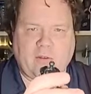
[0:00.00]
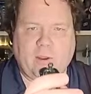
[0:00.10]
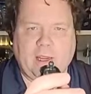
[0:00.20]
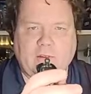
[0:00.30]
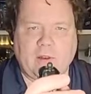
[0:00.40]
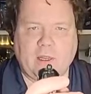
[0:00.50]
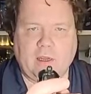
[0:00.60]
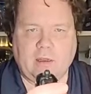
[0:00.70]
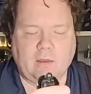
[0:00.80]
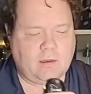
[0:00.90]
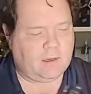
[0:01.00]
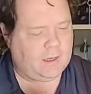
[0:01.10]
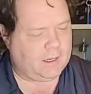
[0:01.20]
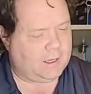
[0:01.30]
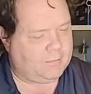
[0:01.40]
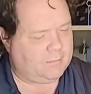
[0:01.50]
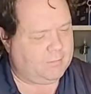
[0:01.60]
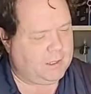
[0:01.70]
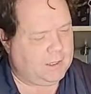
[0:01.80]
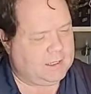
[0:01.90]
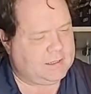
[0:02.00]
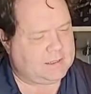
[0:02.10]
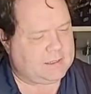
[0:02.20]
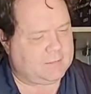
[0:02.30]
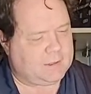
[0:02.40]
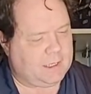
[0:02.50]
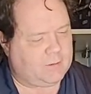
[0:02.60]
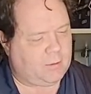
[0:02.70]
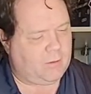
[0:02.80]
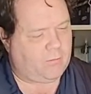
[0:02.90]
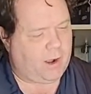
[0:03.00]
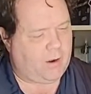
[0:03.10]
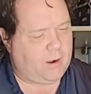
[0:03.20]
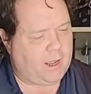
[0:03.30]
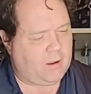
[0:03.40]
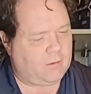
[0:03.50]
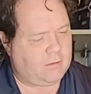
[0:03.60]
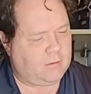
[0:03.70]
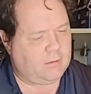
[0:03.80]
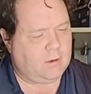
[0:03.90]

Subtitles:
too easily. It's pretty rare now.